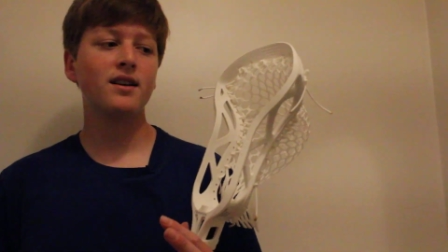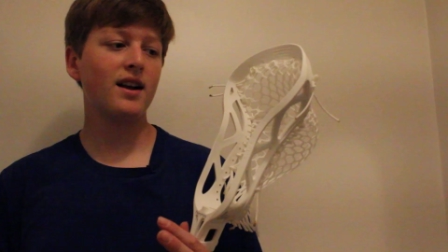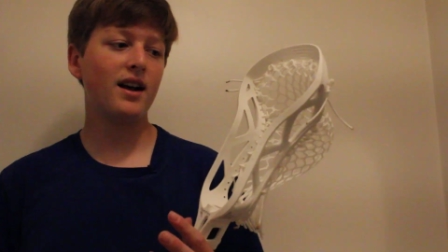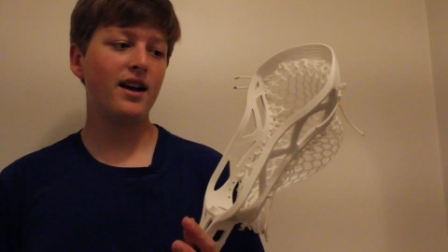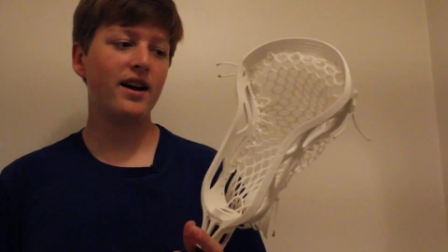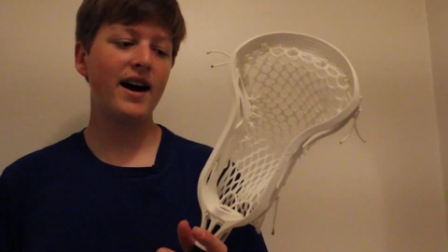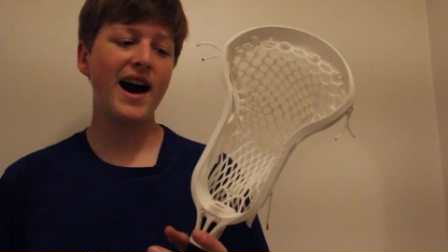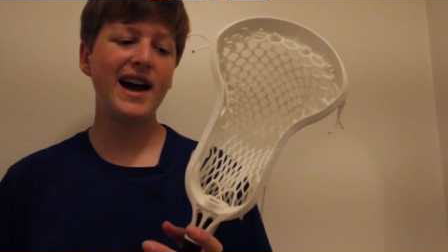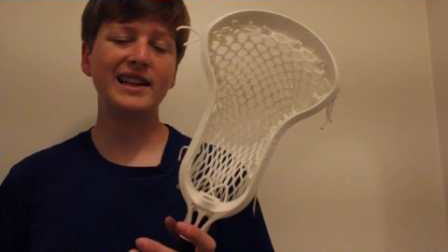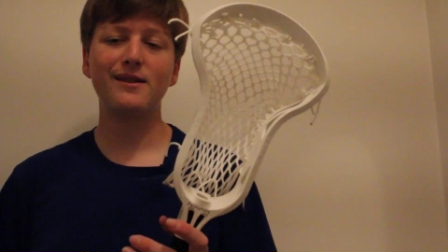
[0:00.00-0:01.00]
I
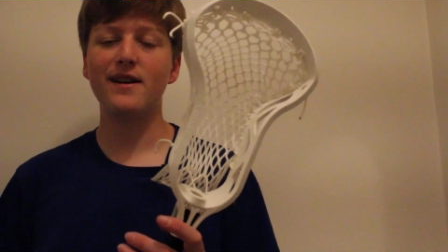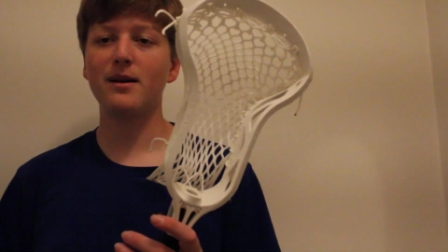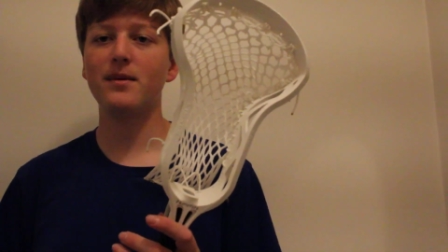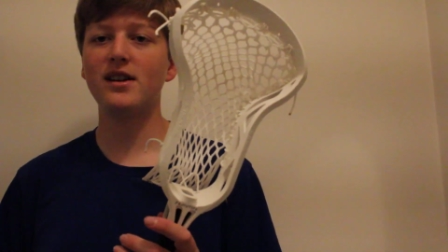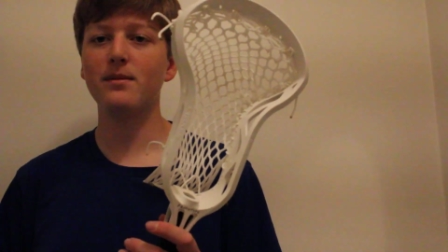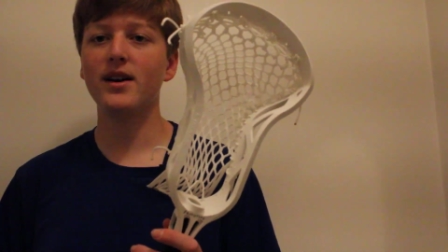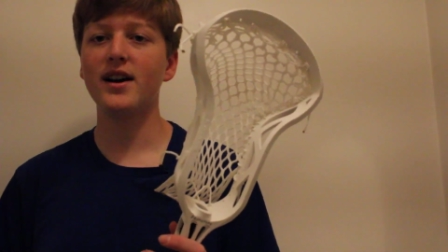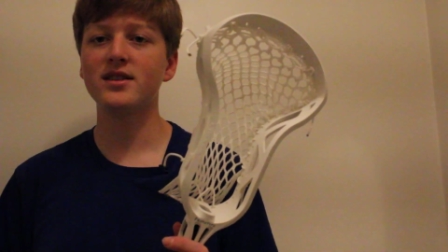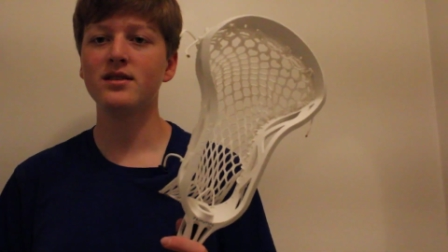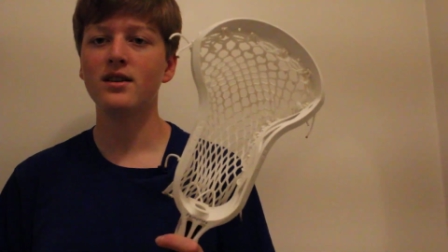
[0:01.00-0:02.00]
highly recommend them,
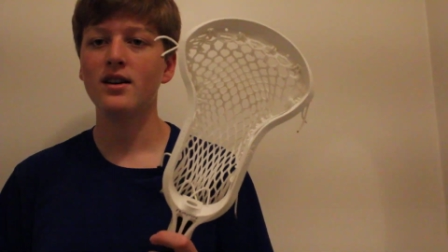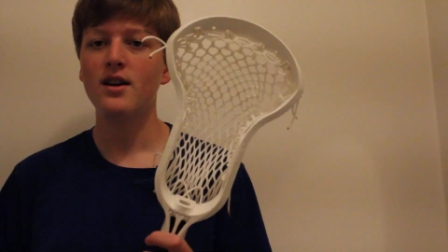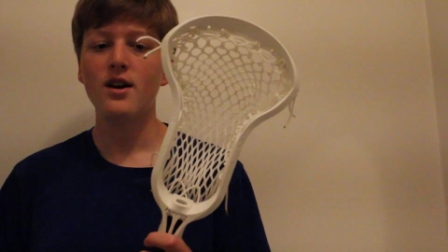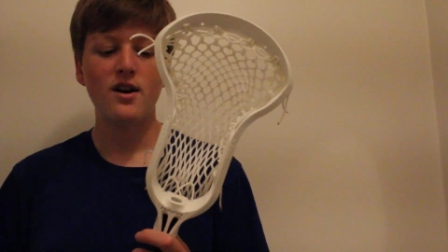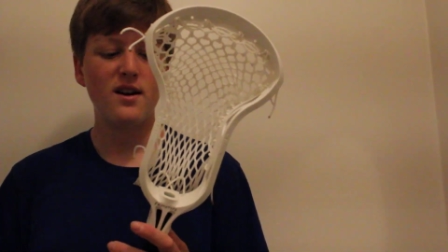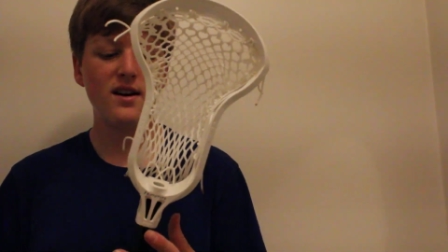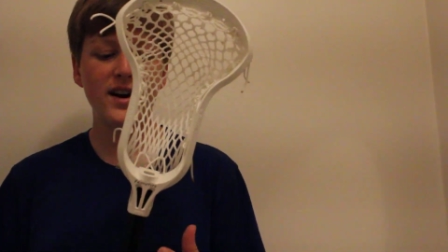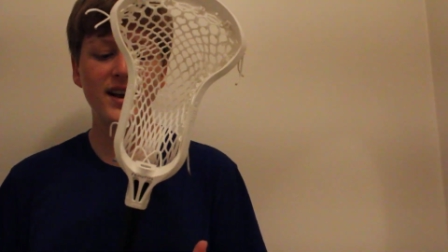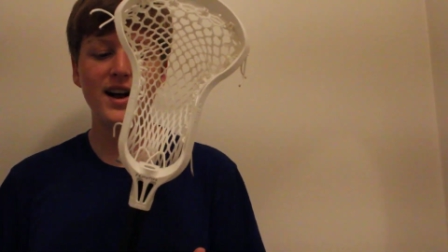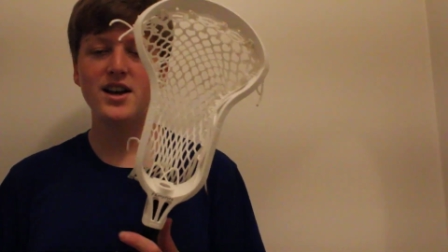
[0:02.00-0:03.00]
guys. All
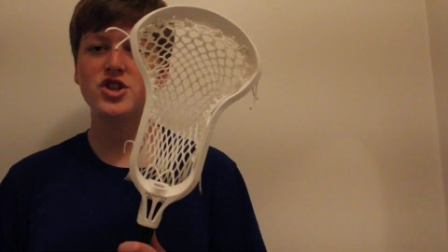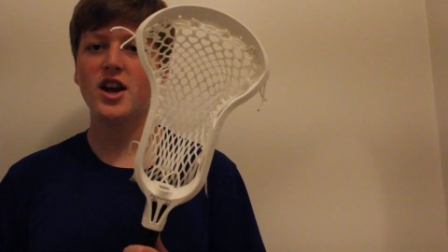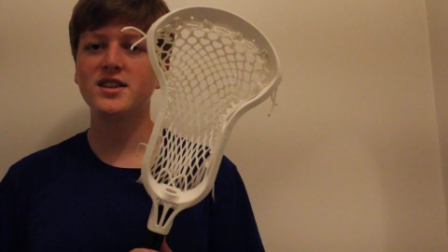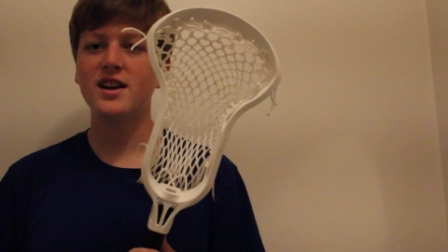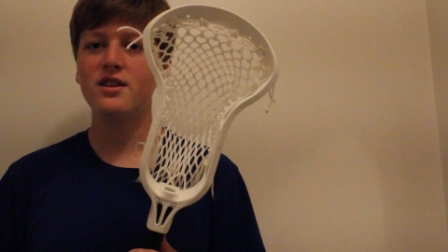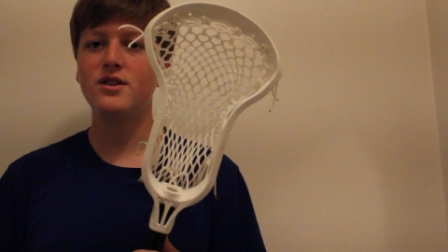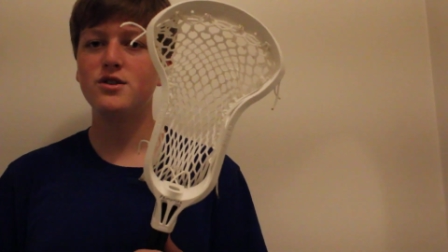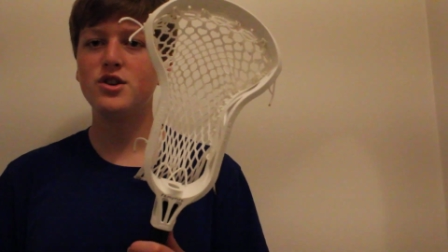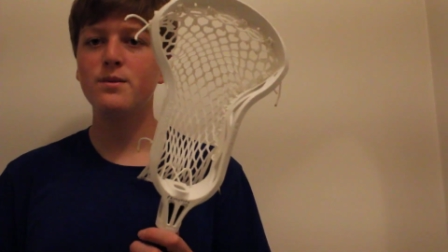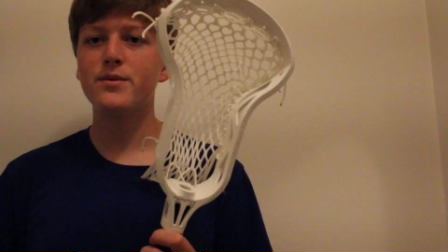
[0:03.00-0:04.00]
right, guys, check us out on
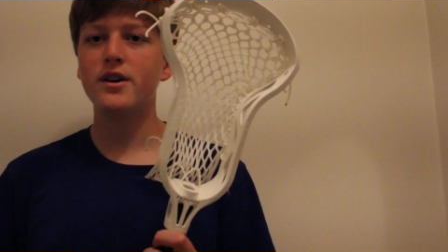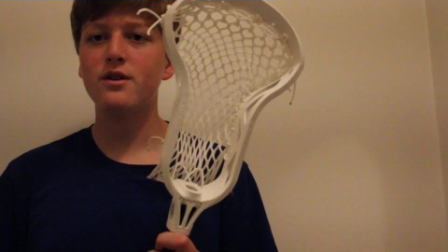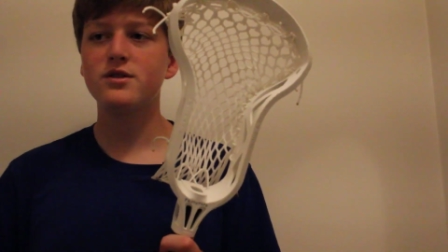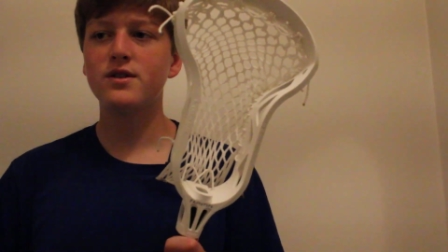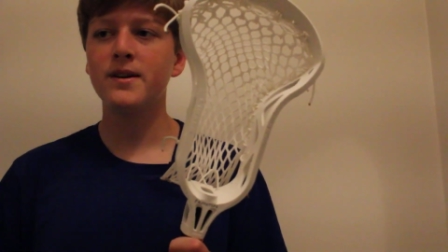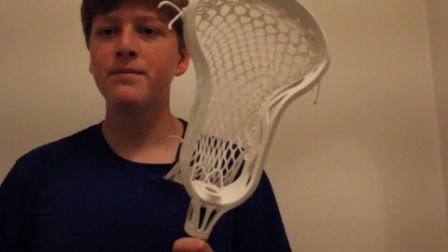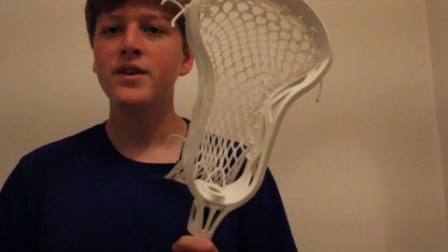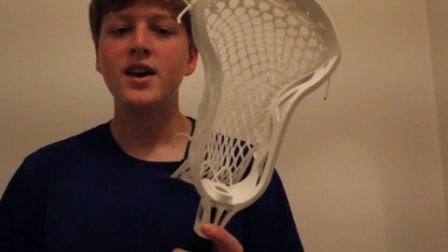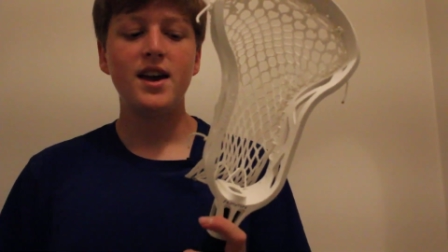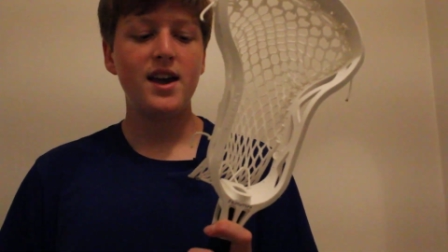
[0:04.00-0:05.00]
YouTube, Thunderstream.
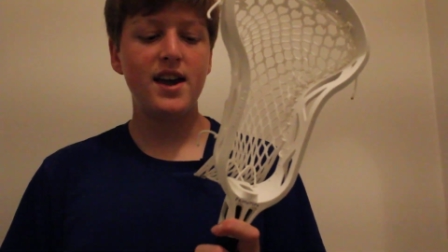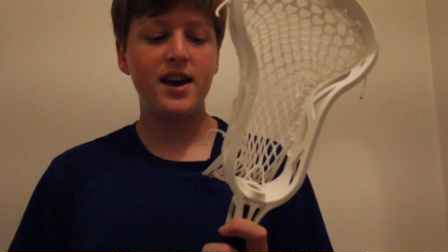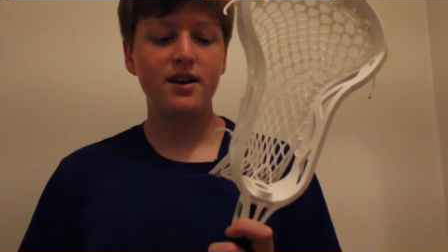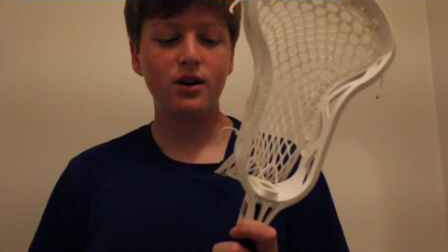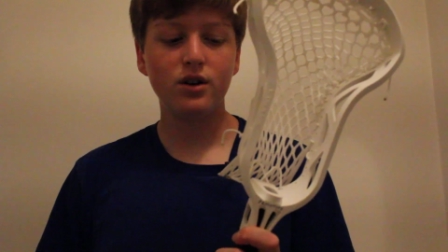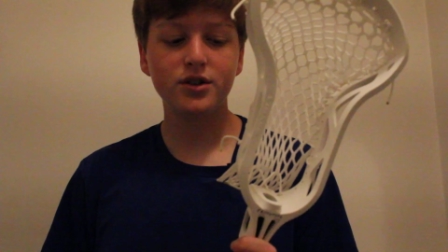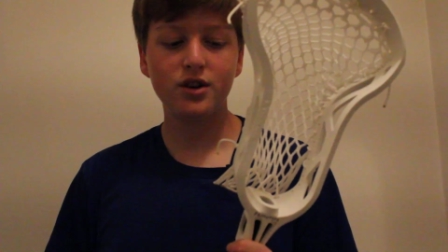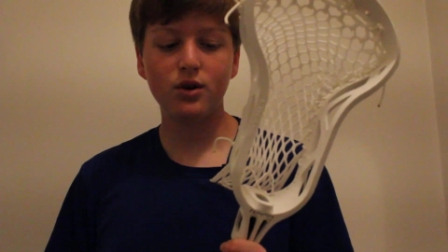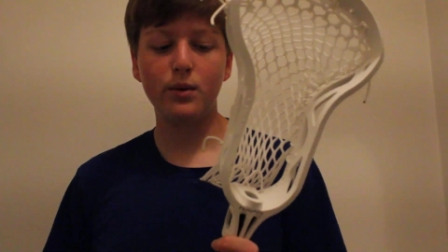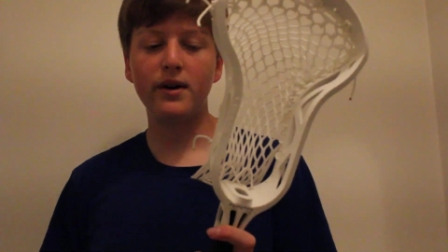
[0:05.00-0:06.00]
And
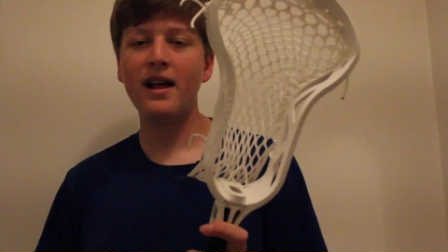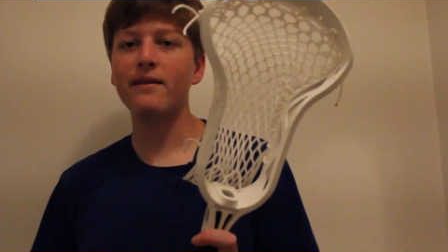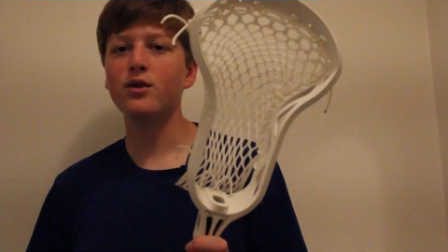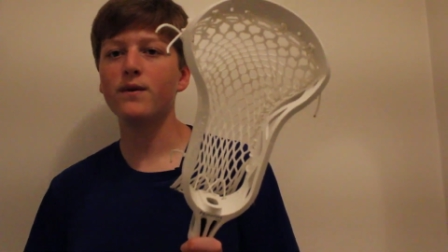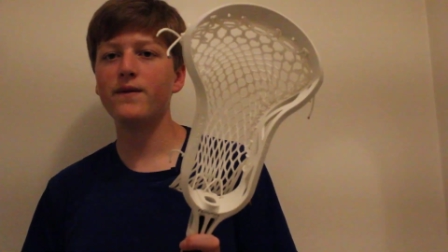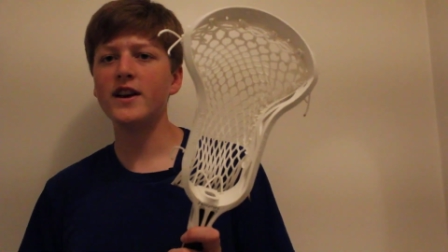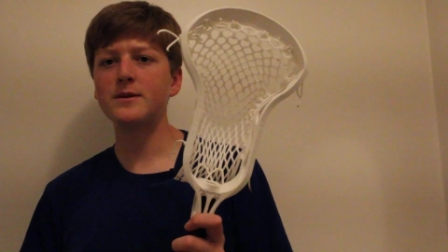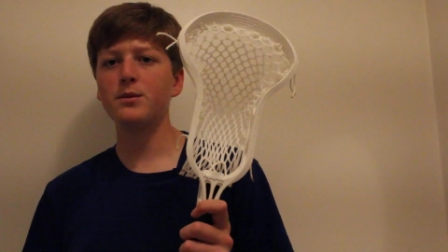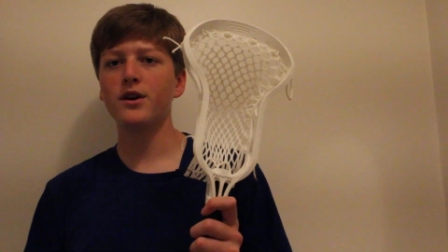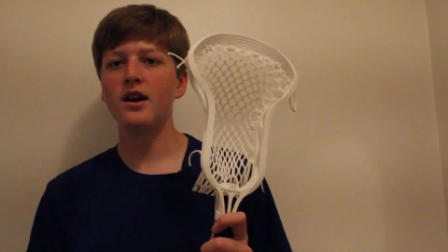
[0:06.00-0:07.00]
also, we're going to have a new
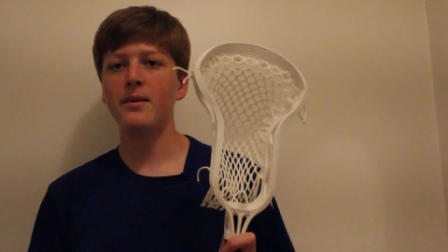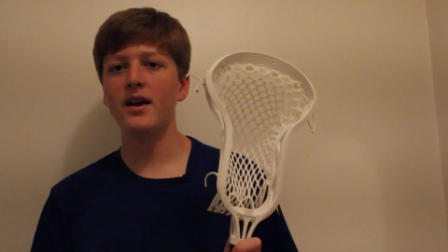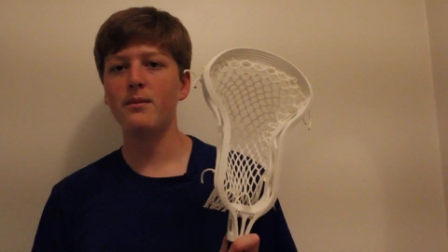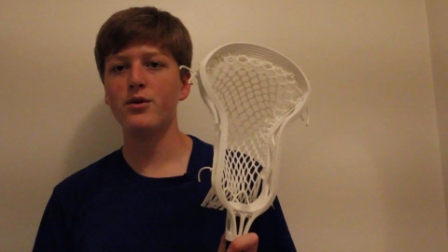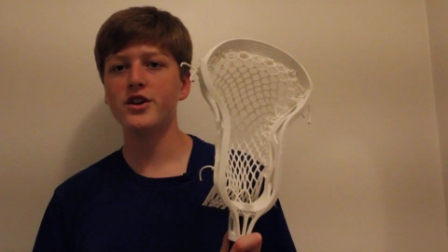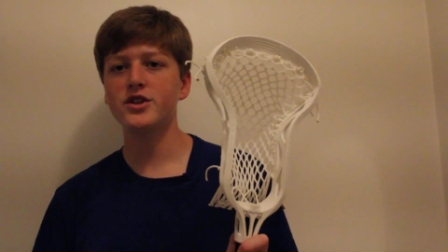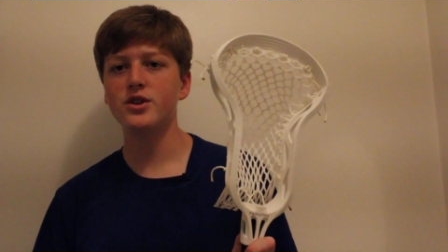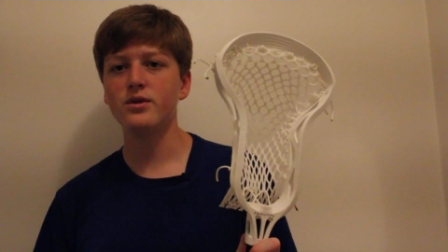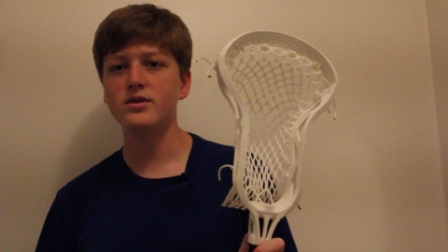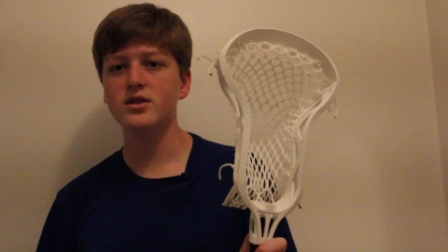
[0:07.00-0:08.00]
Facebook coming up pretty
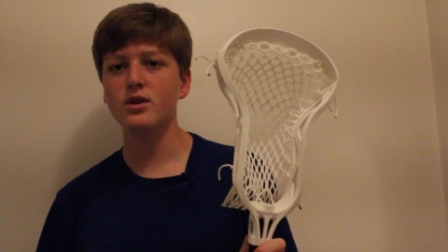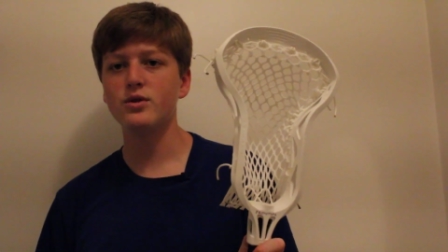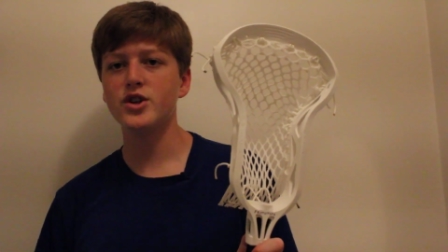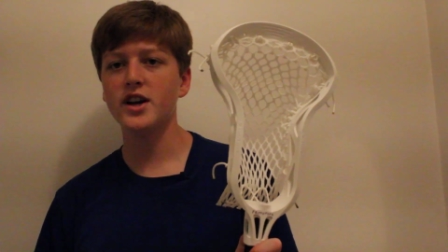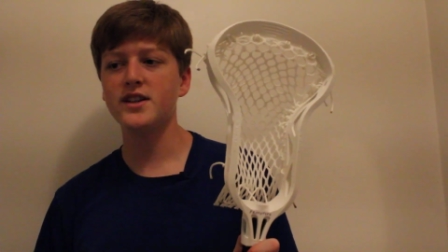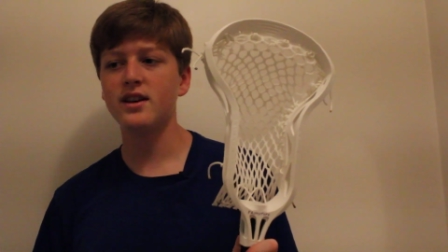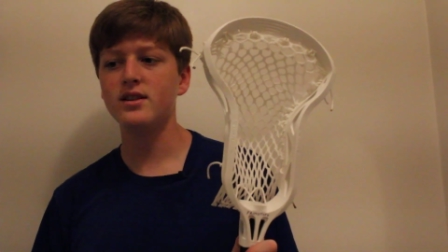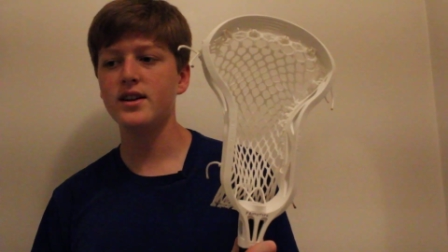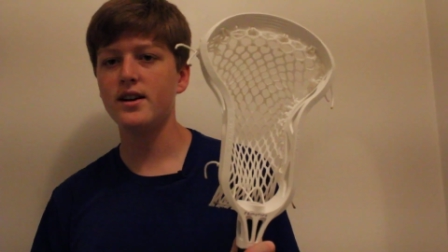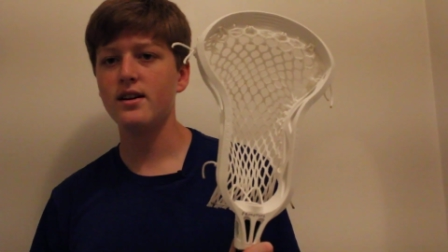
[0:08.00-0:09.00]
soon, so check us out
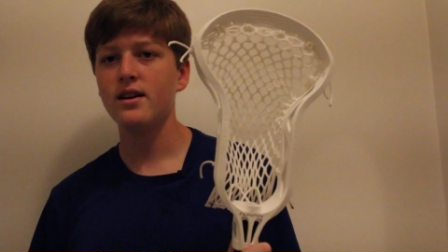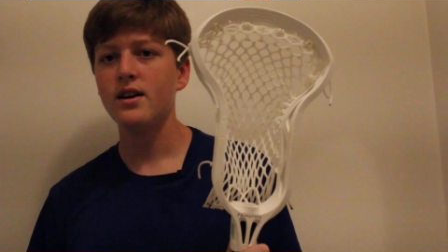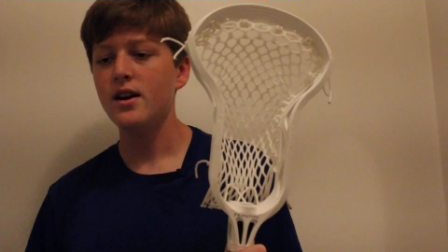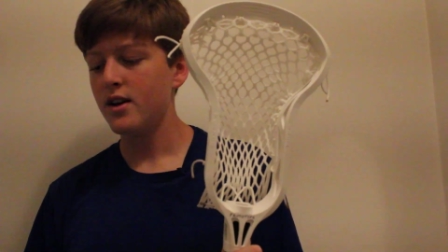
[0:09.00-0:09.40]
in there.